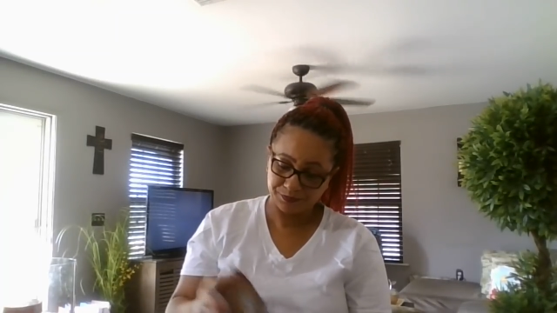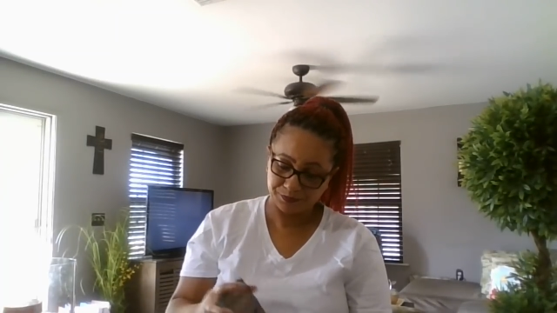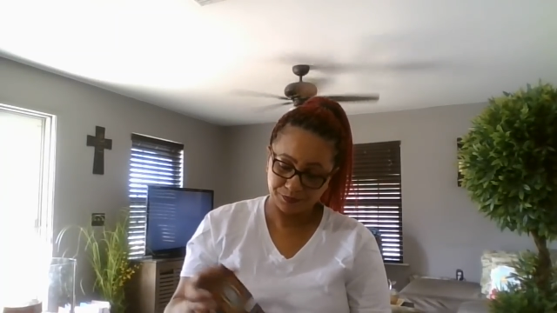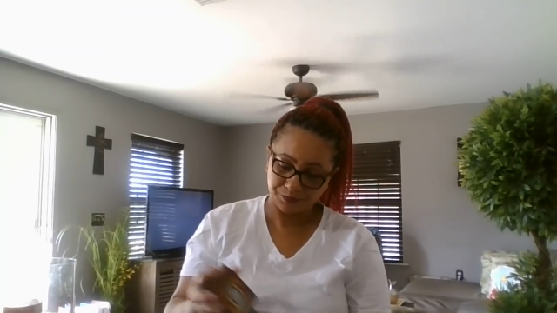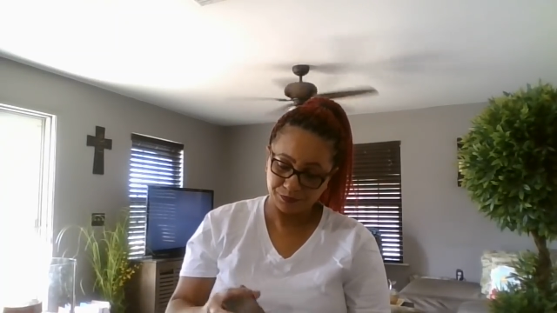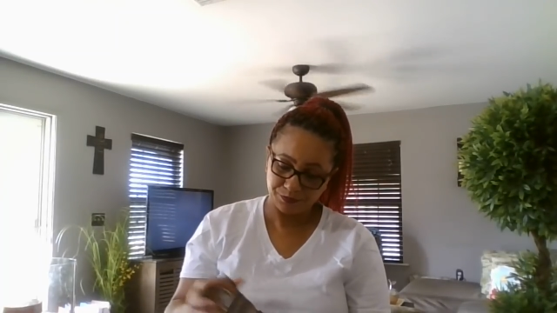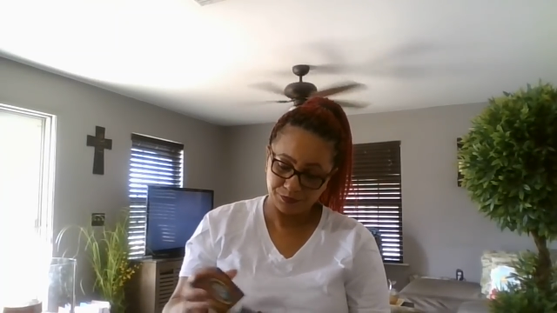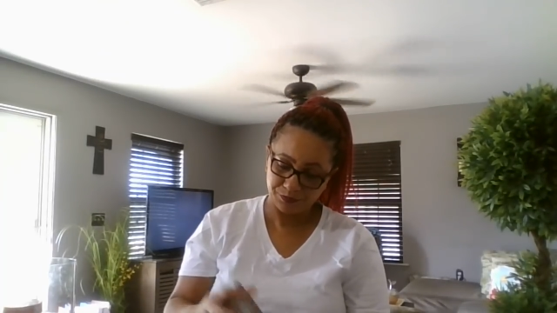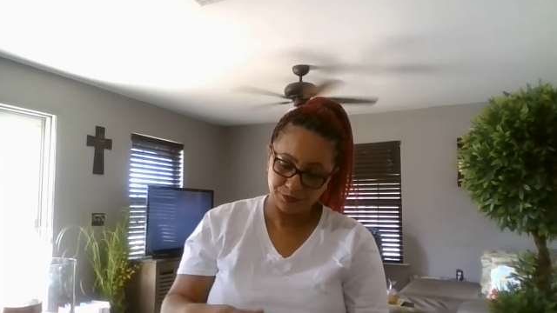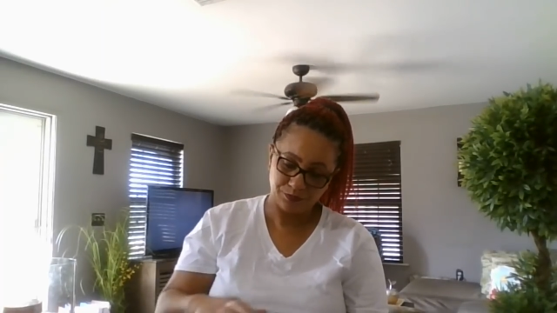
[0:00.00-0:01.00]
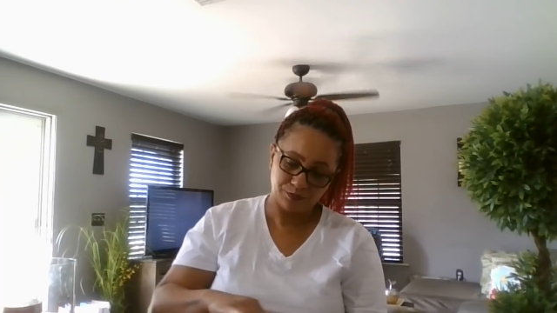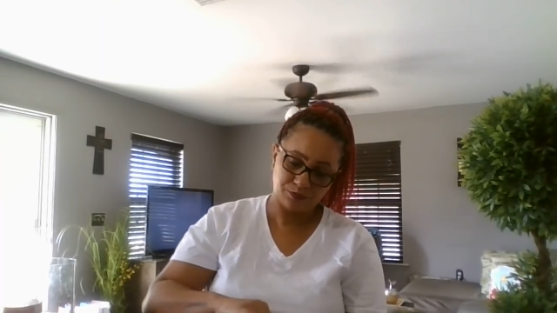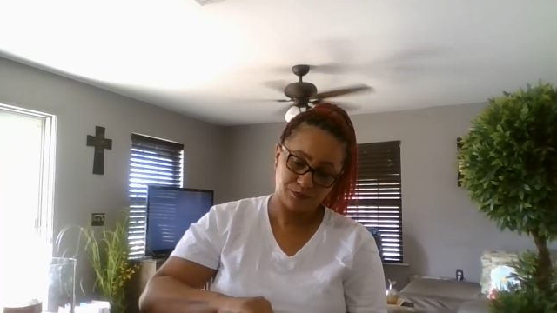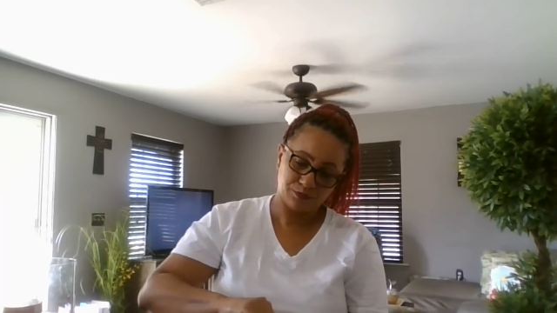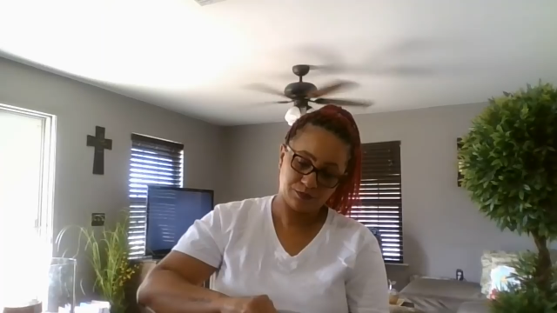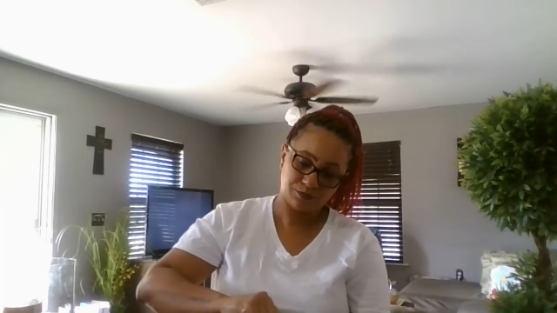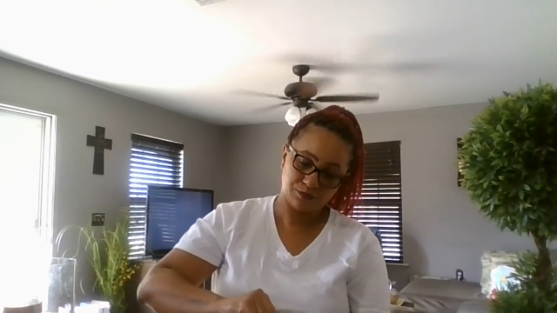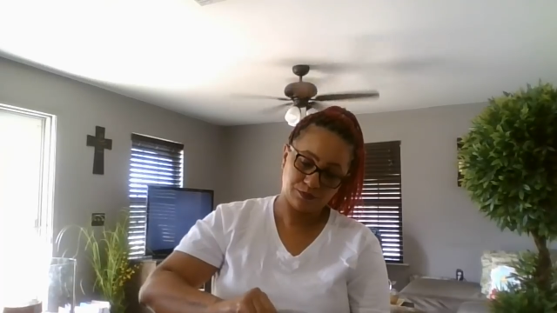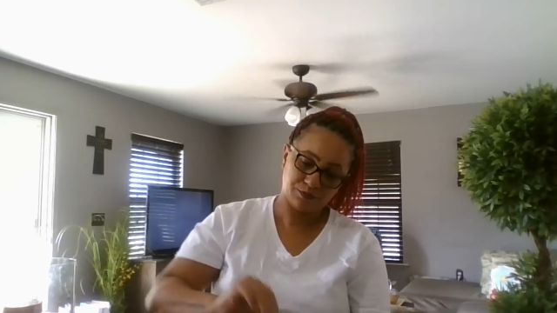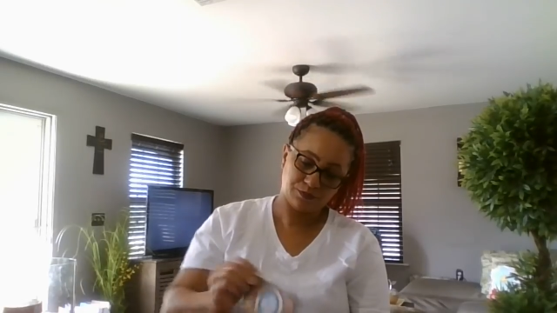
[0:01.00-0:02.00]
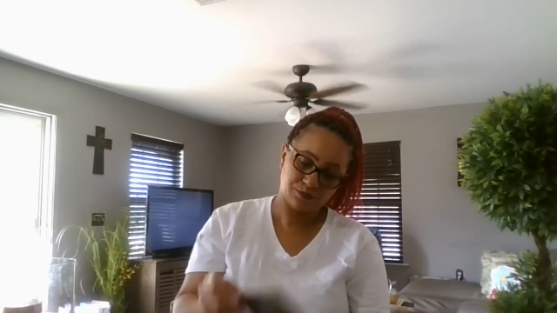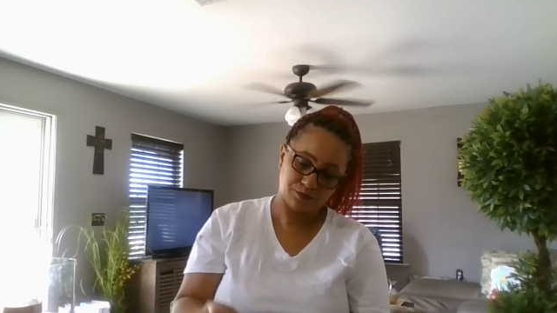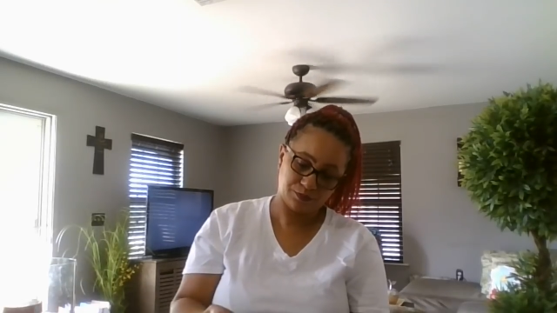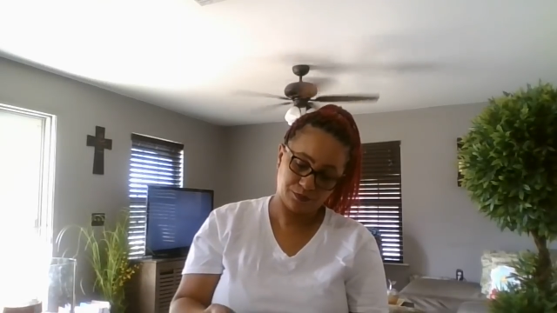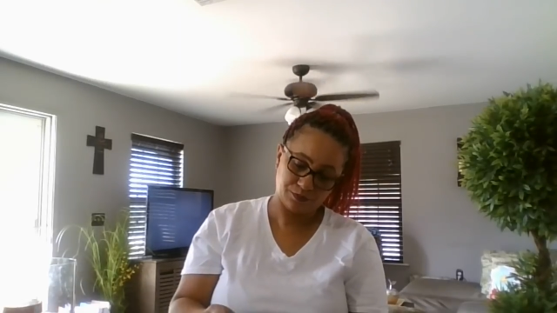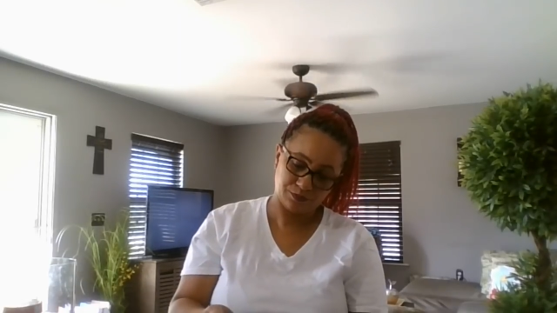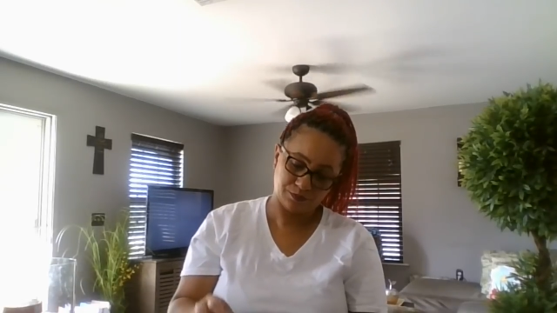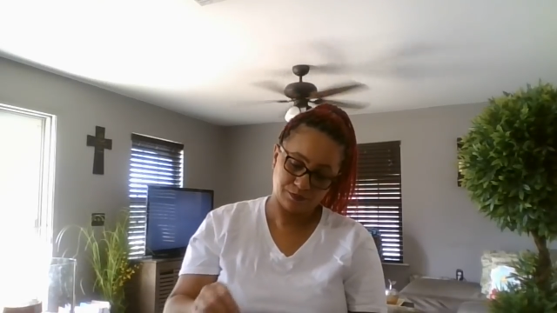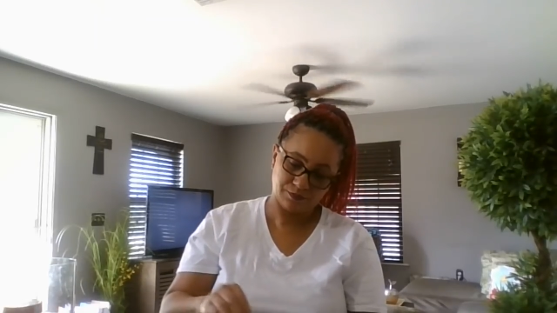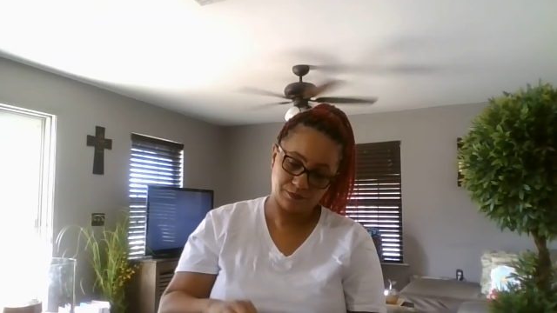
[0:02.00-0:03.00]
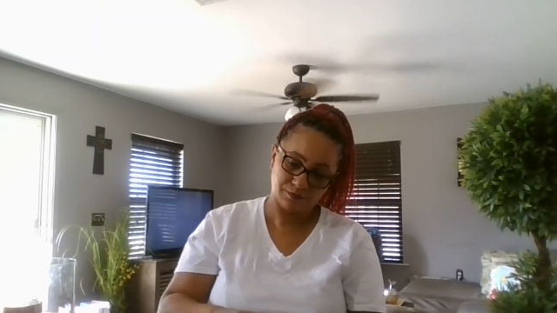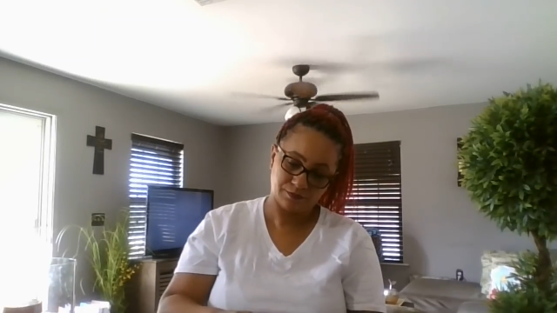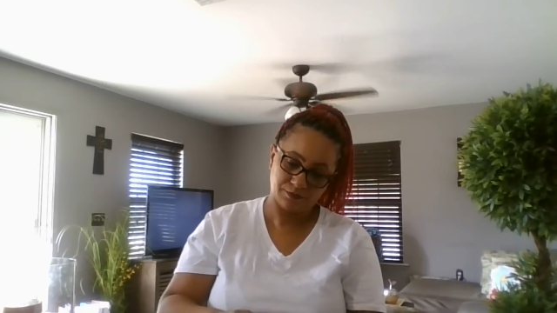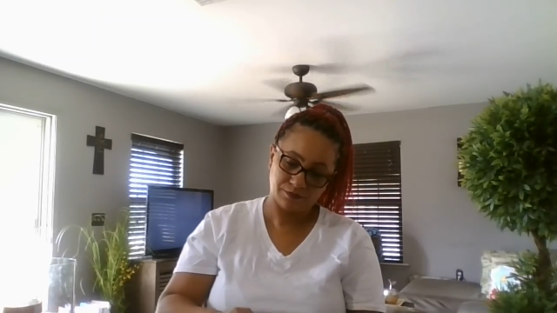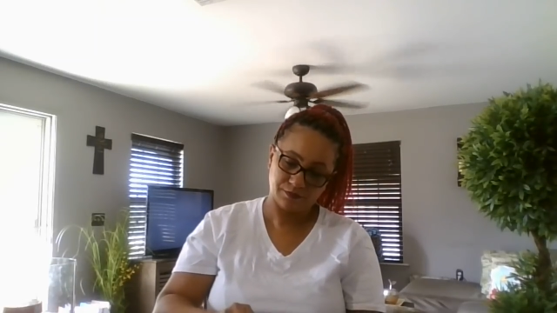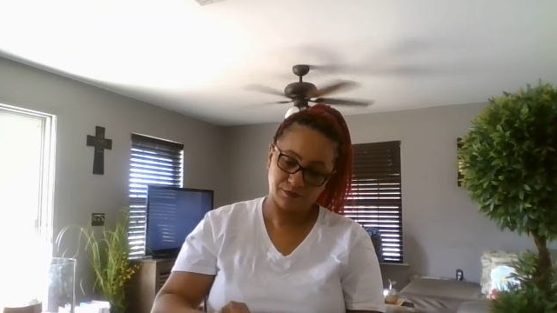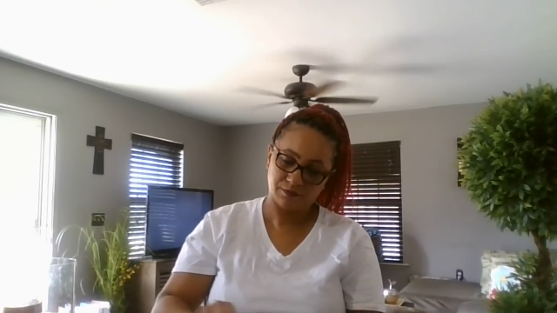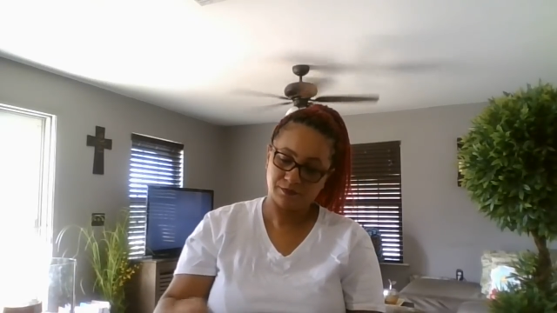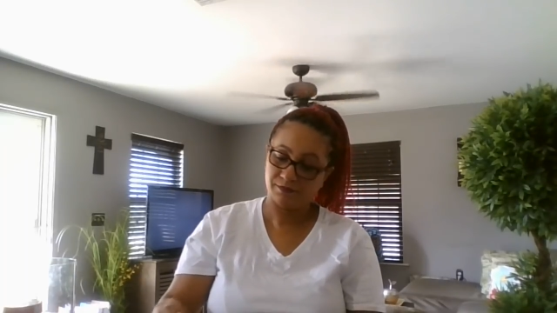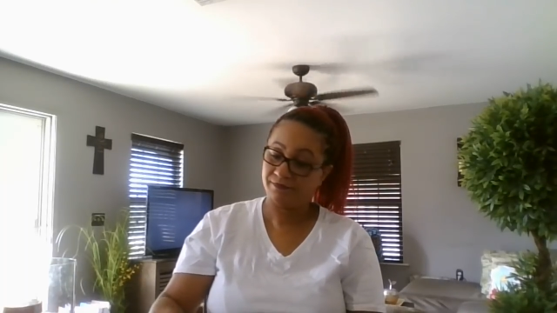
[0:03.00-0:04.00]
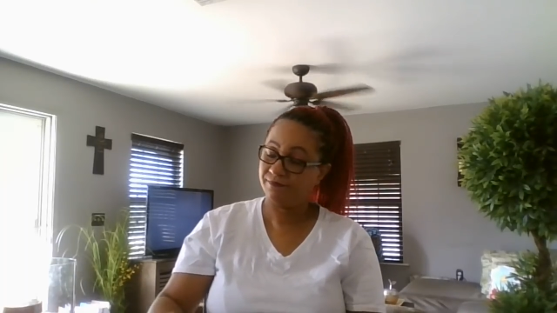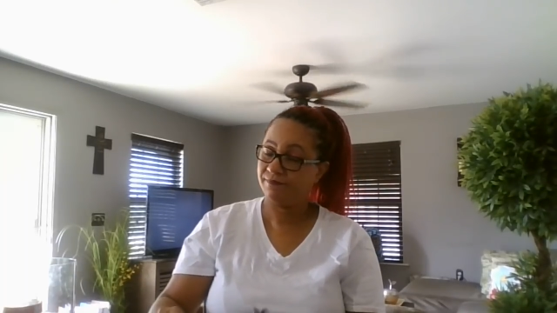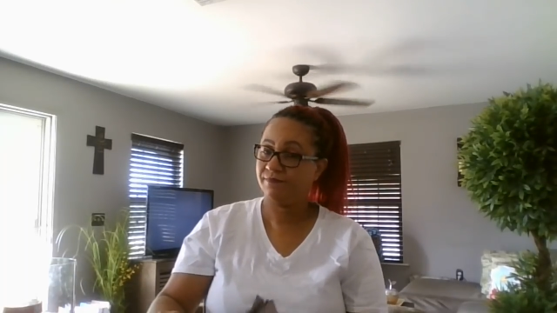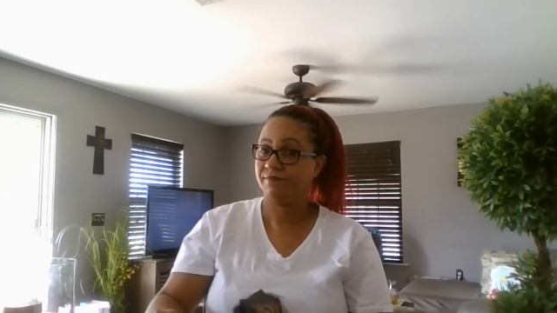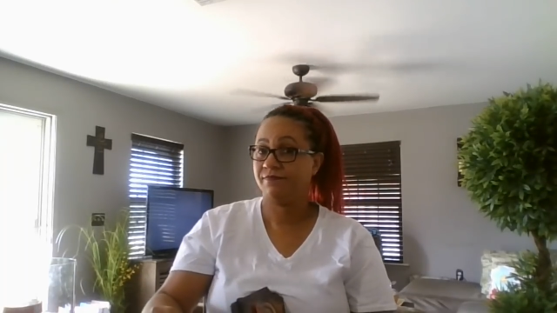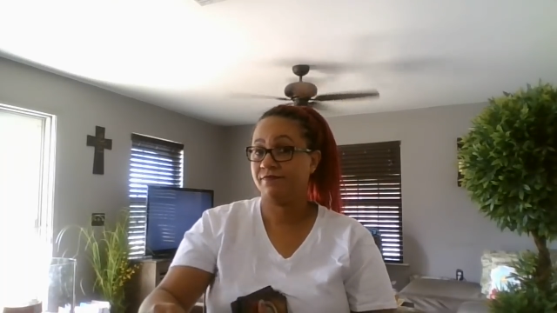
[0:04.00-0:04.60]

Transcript: (silence)